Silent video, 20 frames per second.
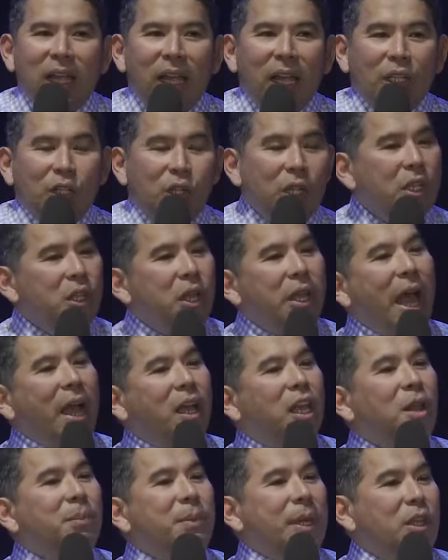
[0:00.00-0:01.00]
you're not
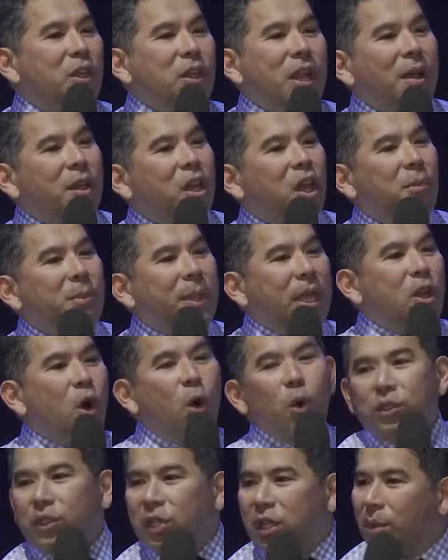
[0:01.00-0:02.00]
gonna be, you're not gonna be
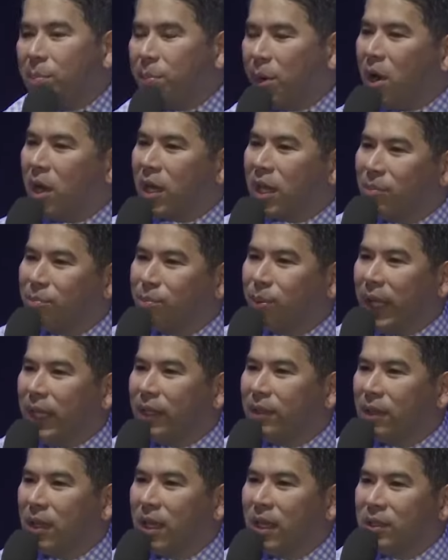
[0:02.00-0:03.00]
going to the park and play
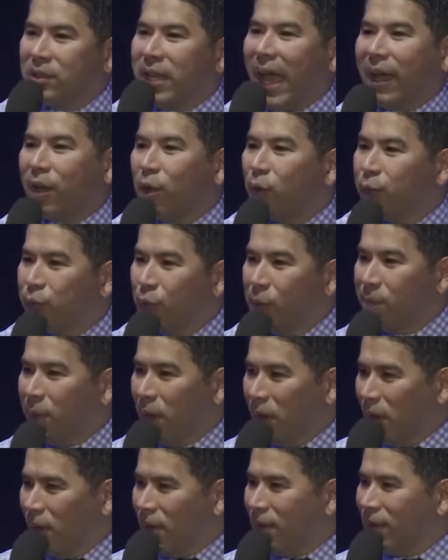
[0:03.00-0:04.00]
tackle football.